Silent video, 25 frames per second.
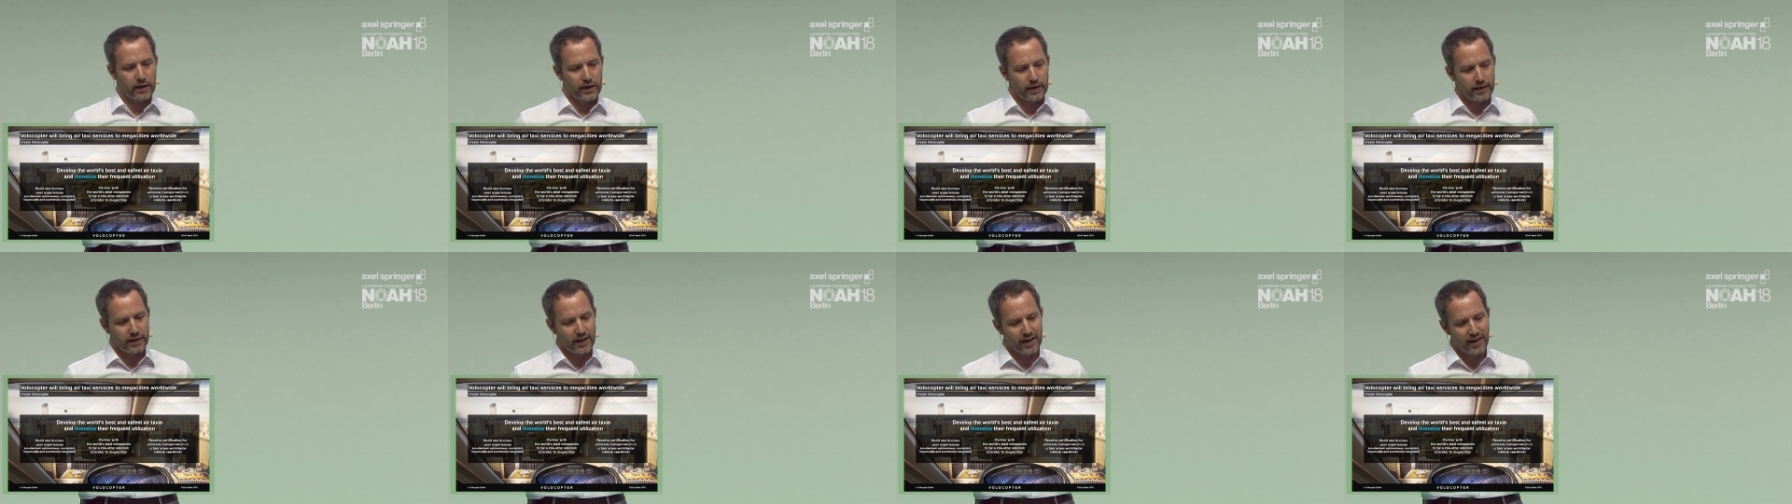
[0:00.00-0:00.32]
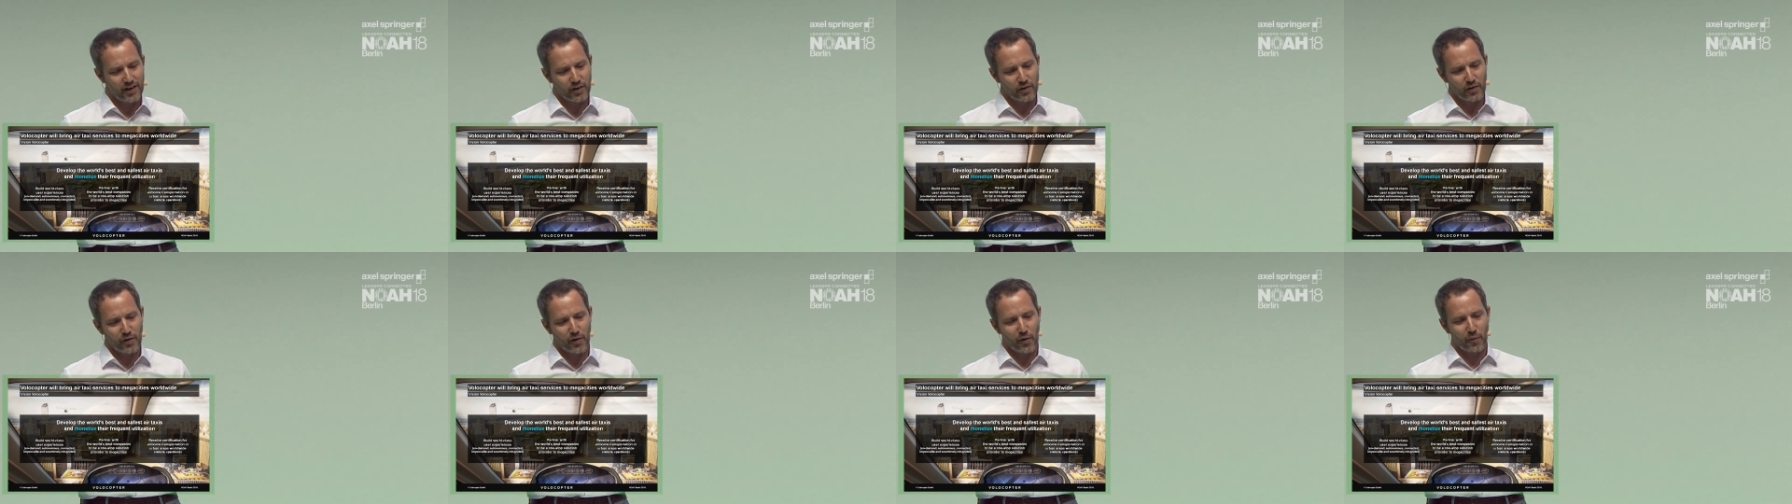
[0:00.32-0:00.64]

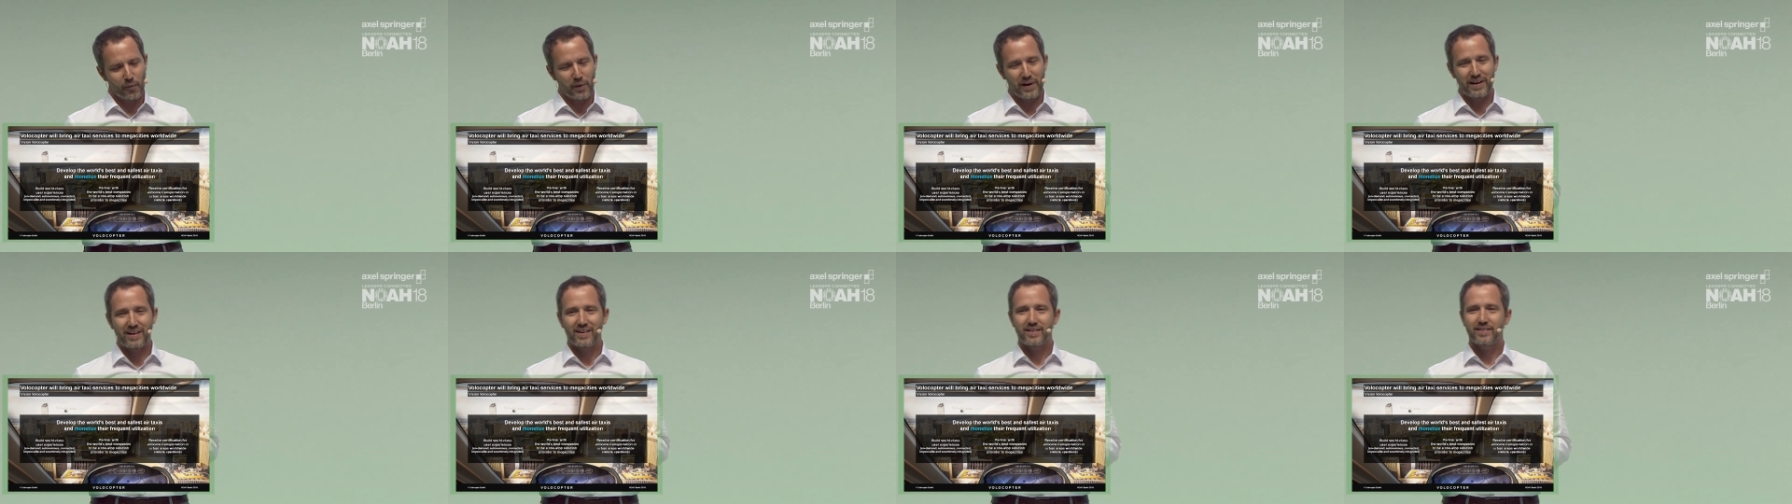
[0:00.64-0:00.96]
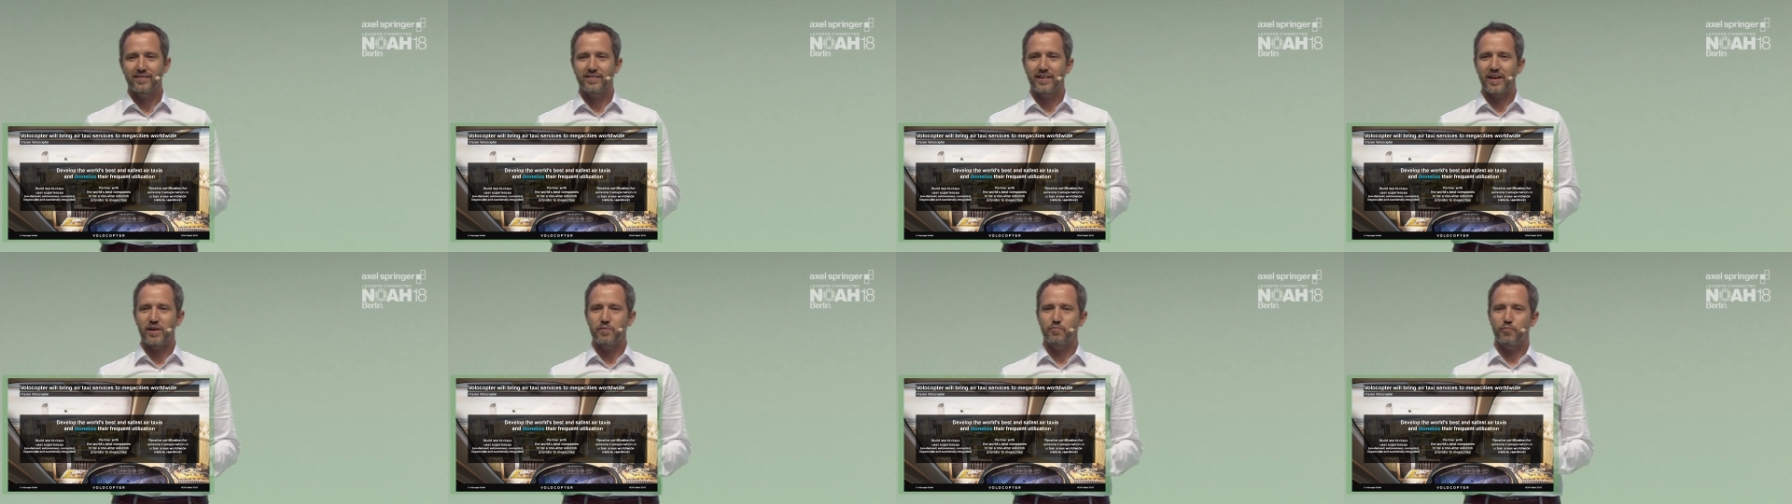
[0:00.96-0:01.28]
Now, when I
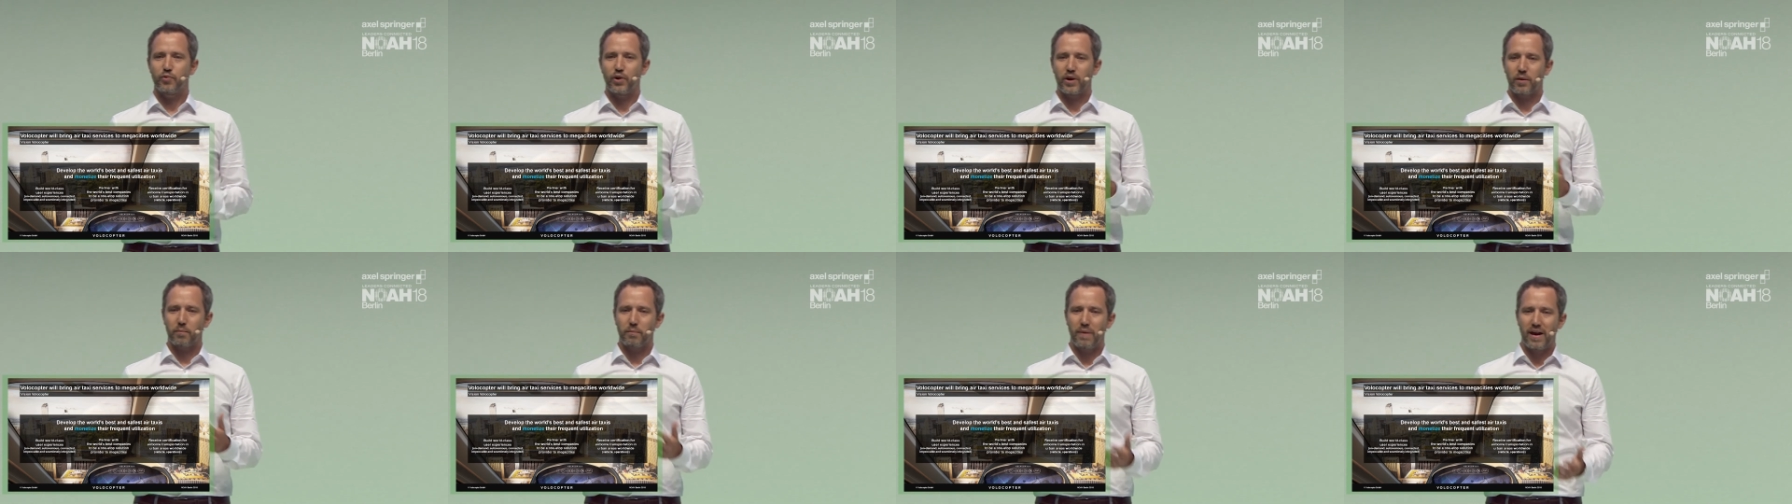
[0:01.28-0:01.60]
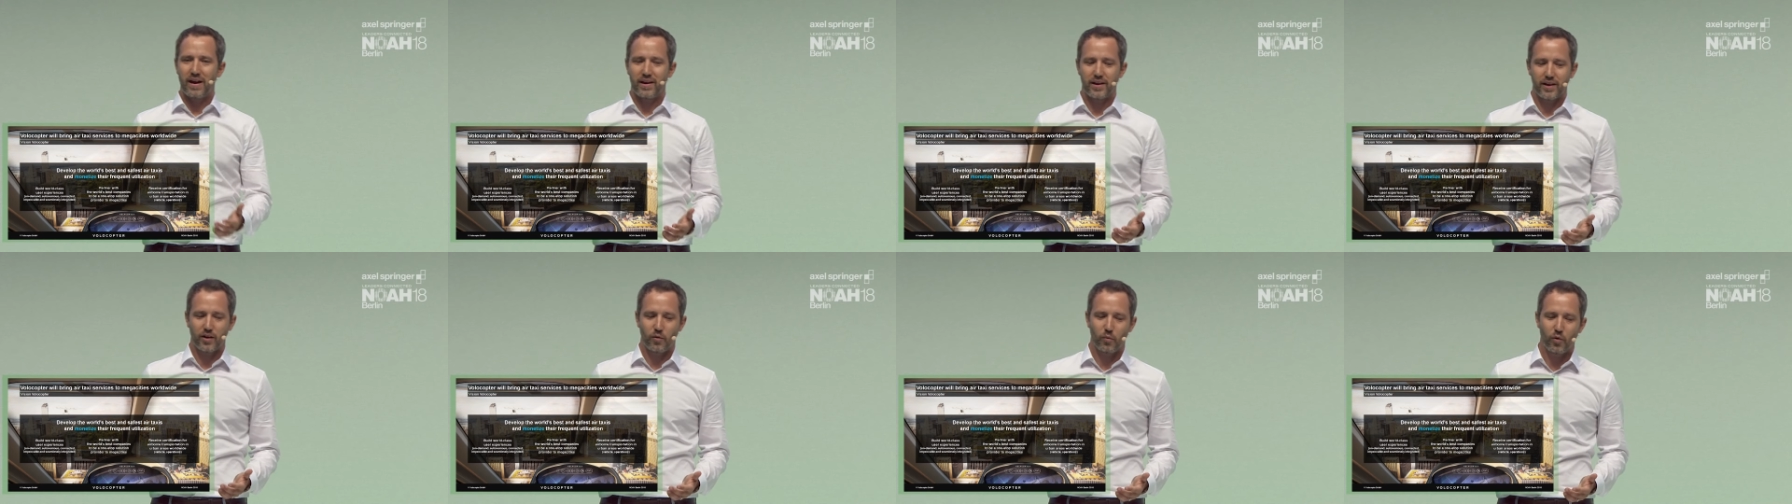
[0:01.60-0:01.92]
say
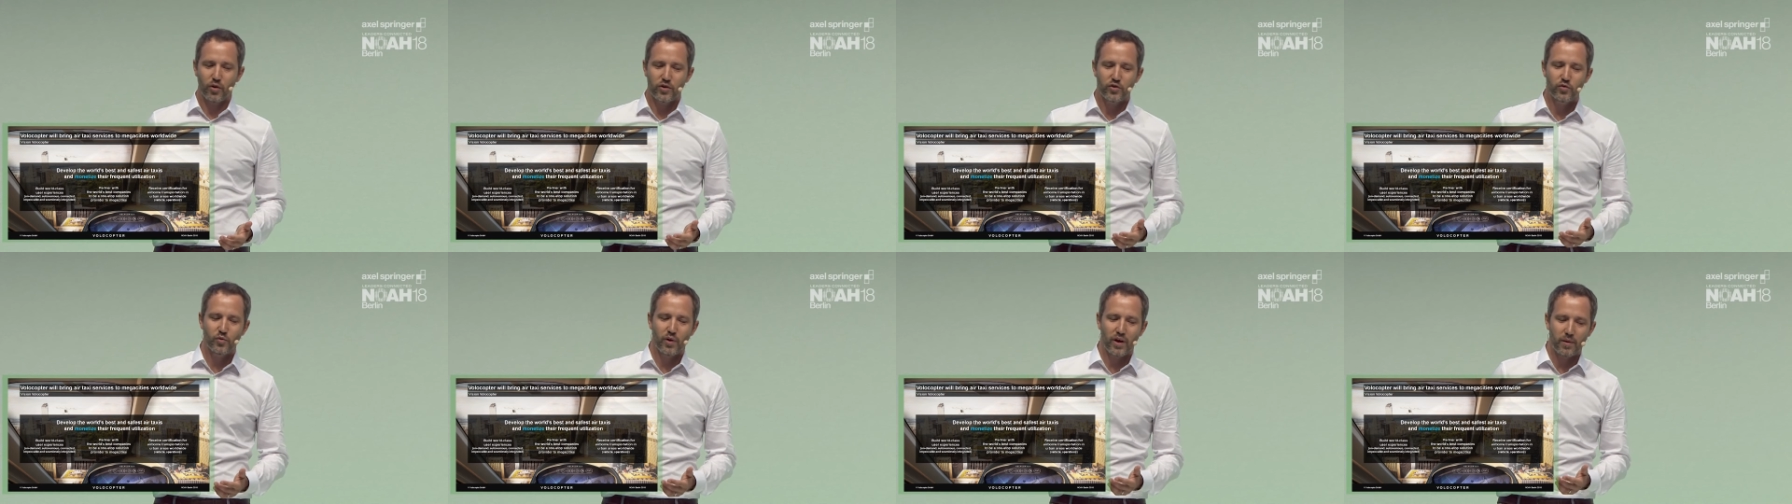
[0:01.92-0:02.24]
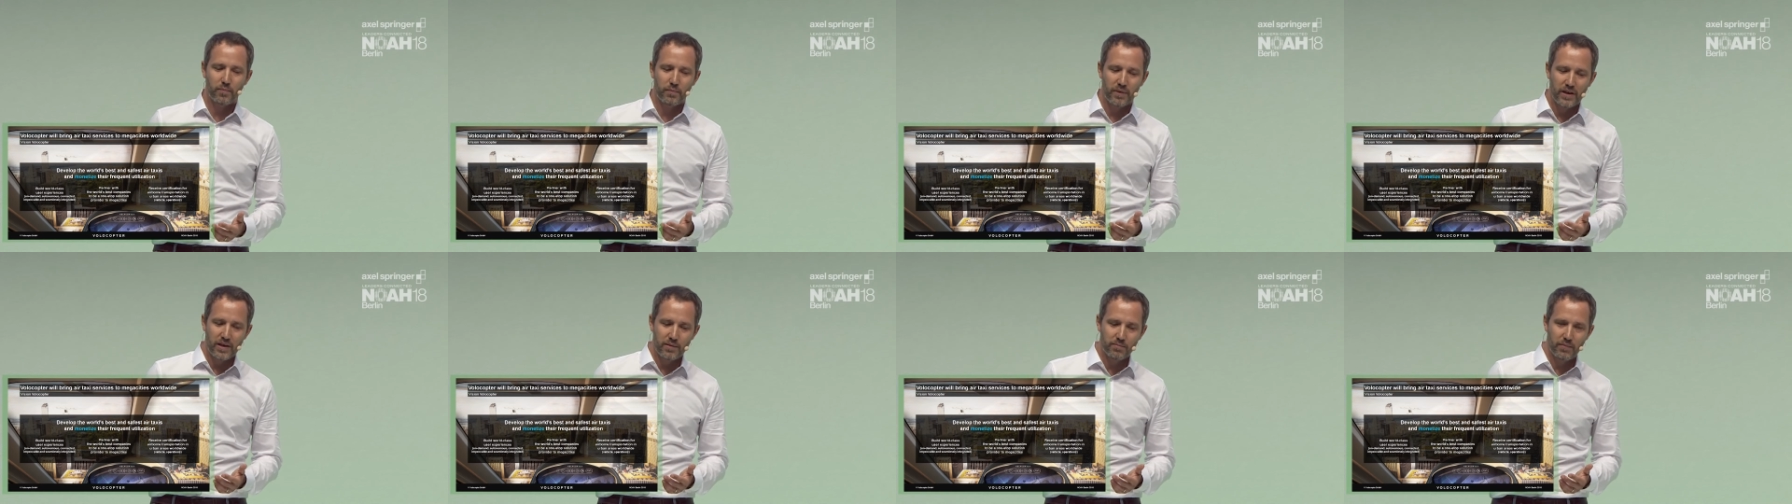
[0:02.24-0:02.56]
pragmatic, what do I
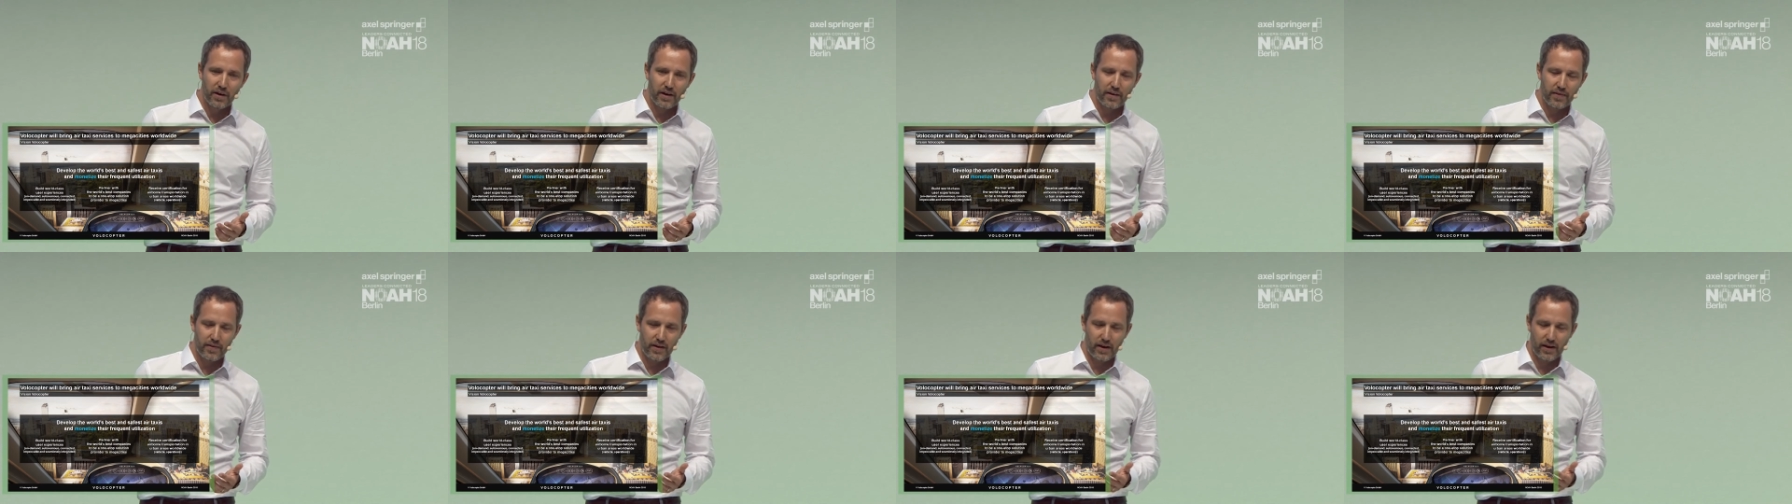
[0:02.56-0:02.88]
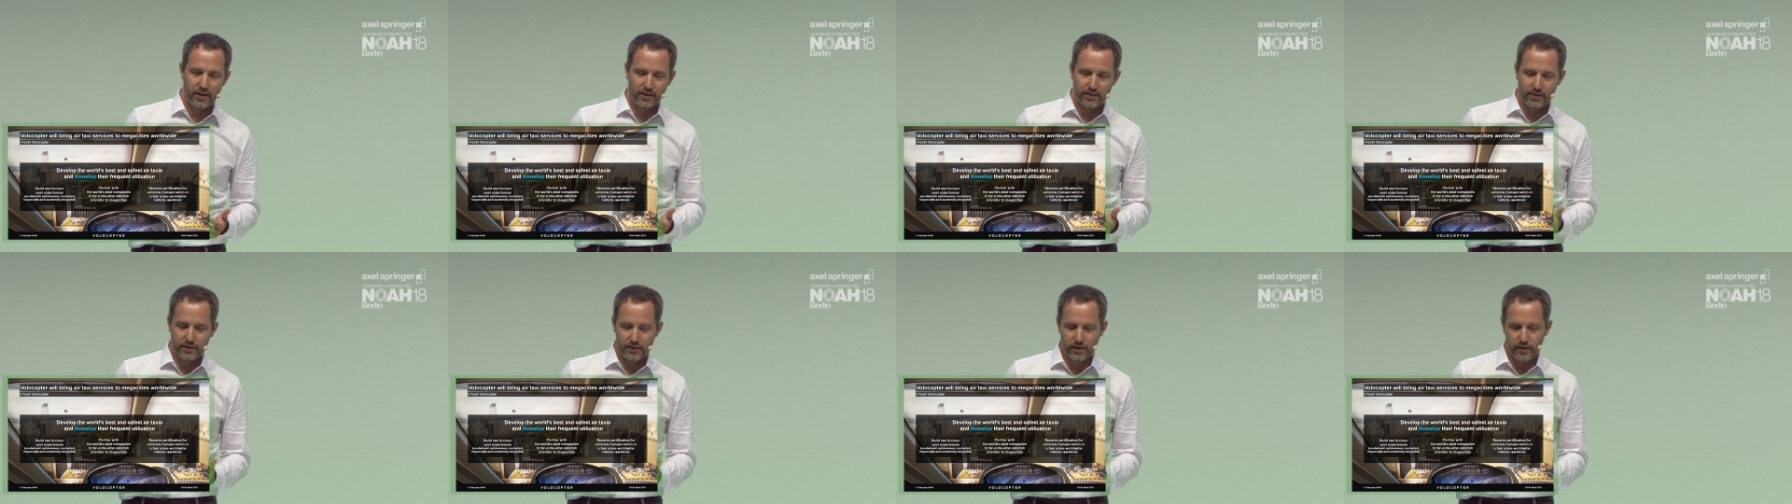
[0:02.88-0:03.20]
mean by
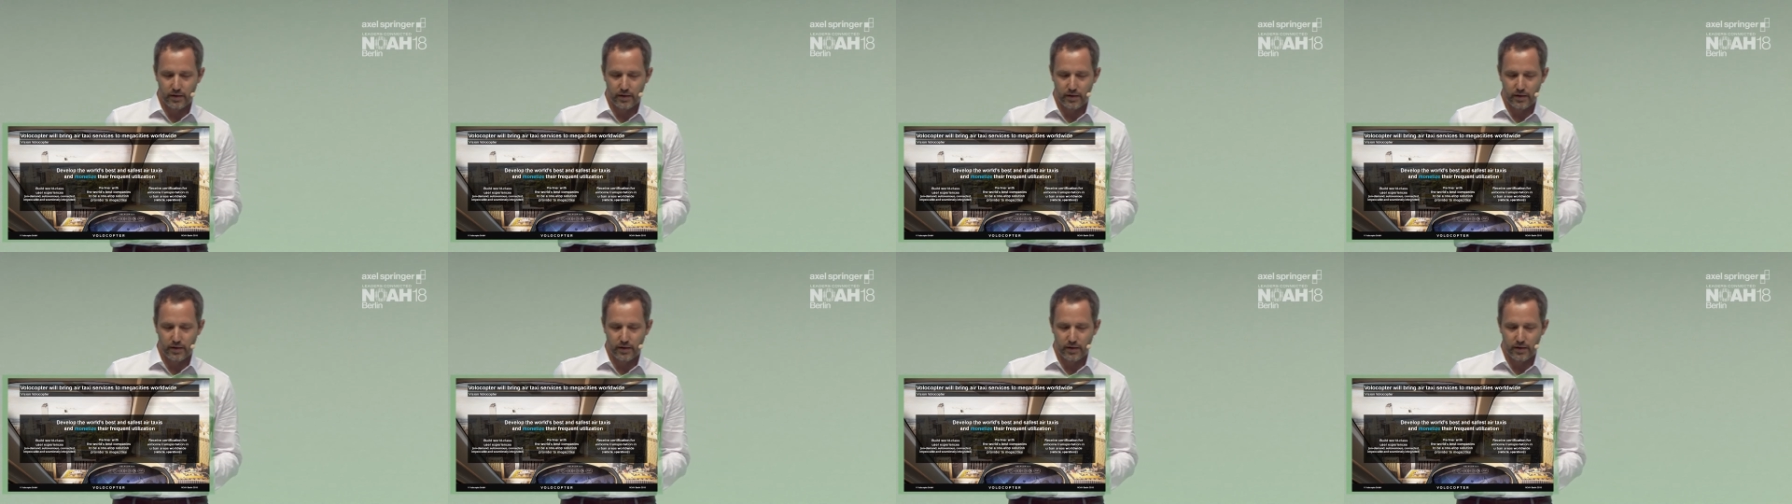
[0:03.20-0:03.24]
that?